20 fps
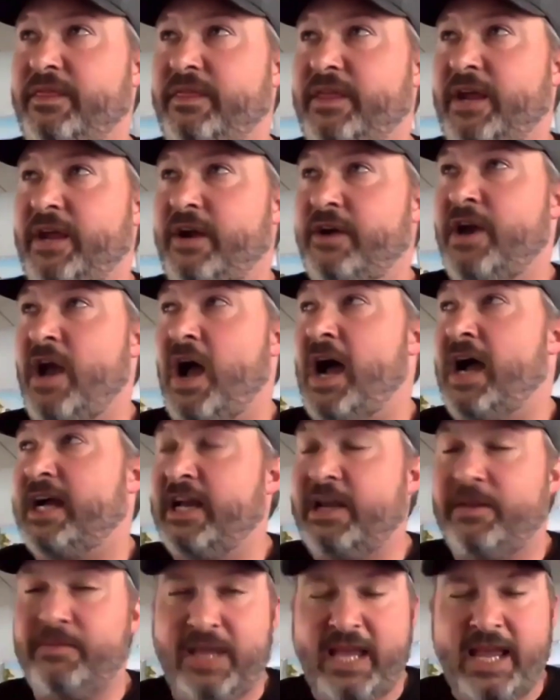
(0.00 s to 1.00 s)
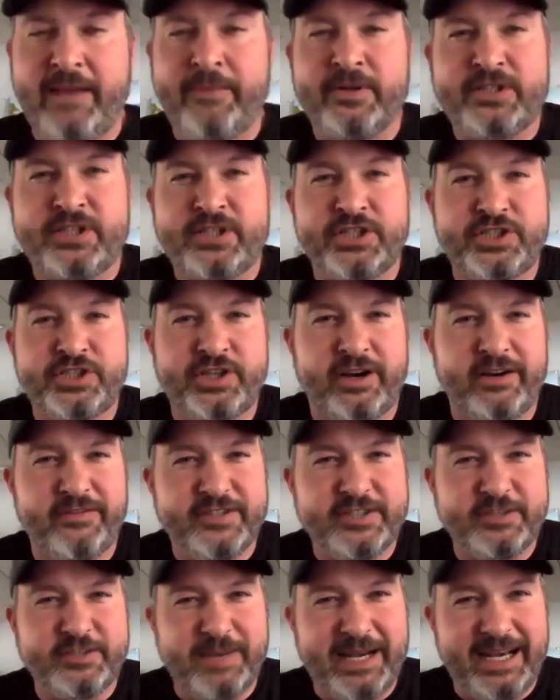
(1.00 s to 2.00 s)
they're not going to be able to serve
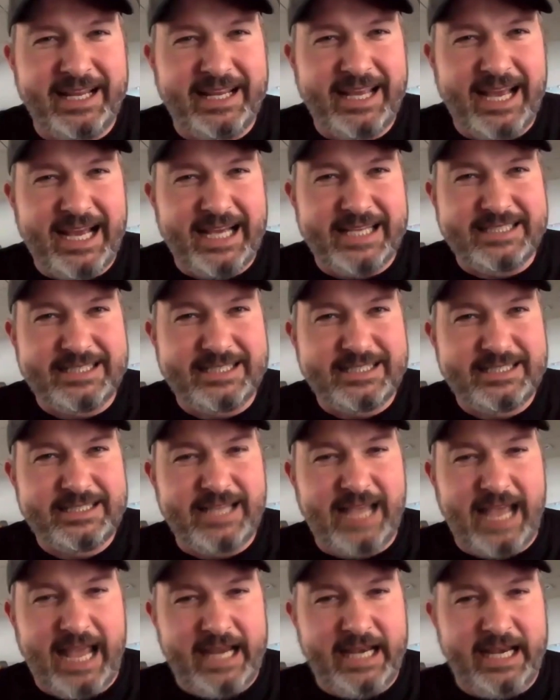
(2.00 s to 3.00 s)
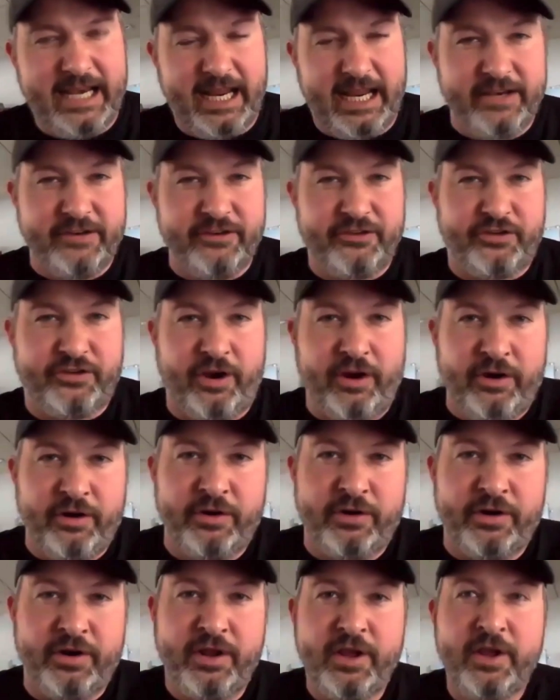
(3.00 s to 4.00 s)
as many guests. And in
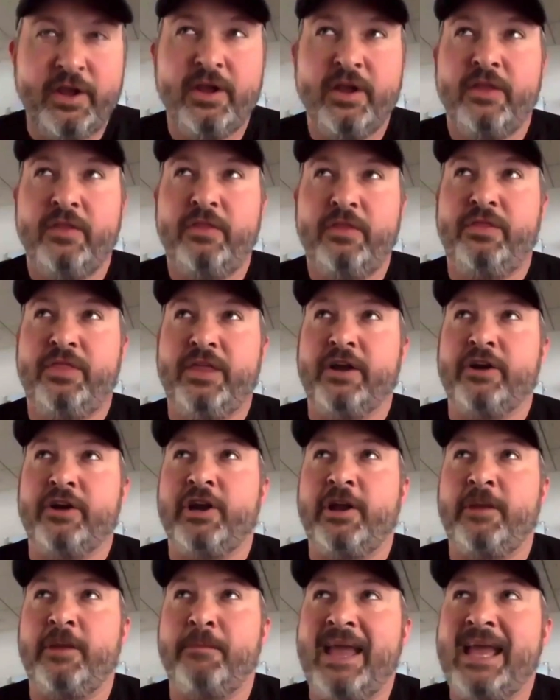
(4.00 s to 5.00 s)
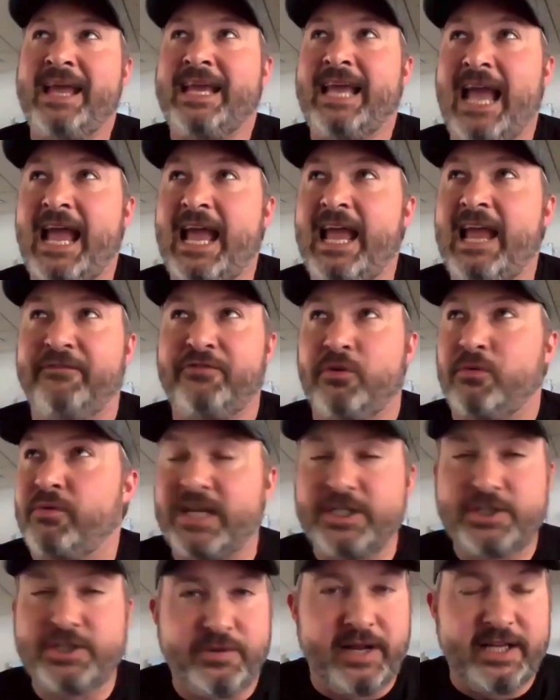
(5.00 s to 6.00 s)
turn, they're going to make, if the
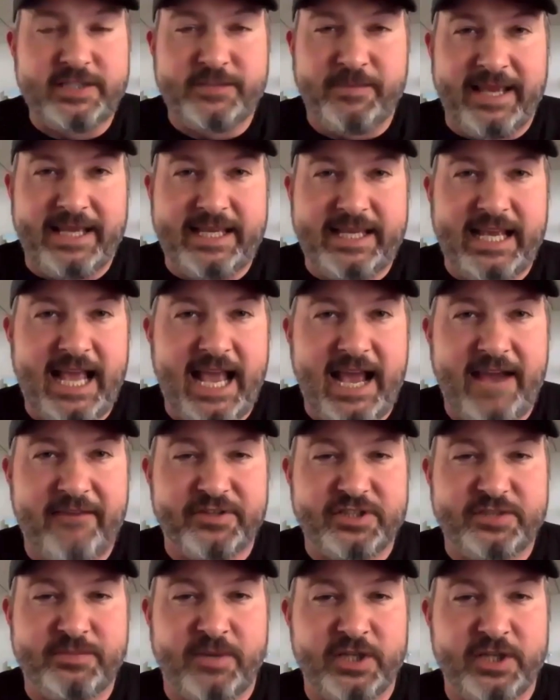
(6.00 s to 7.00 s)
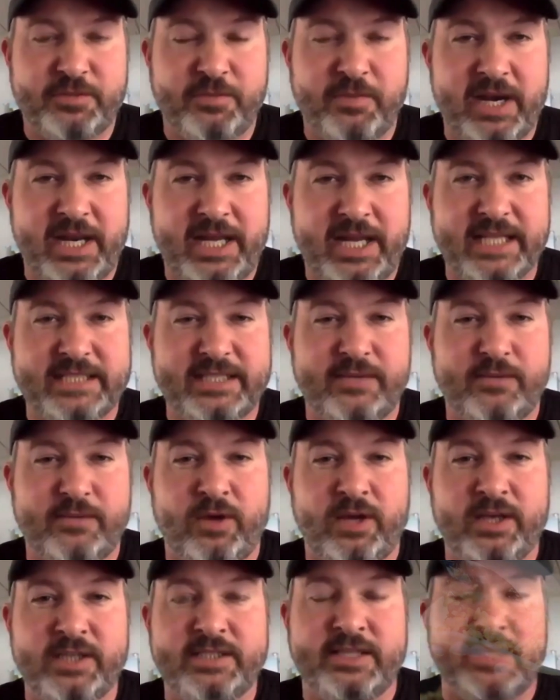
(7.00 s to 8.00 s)
restaurant's making half as much money as it
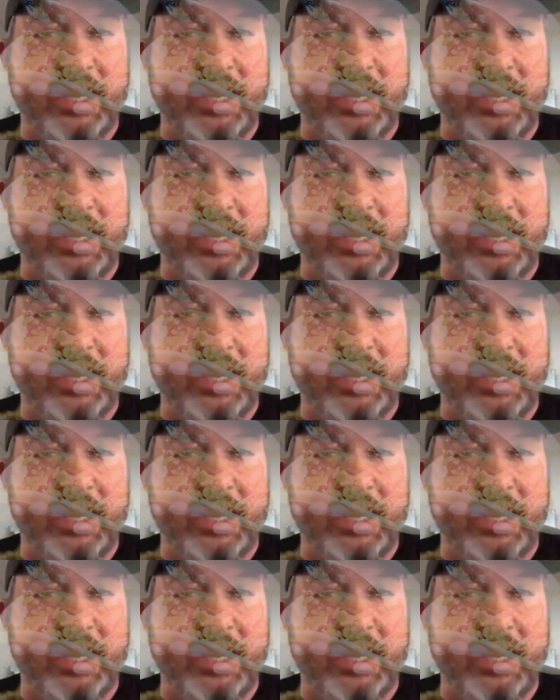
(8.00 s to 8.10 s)
was,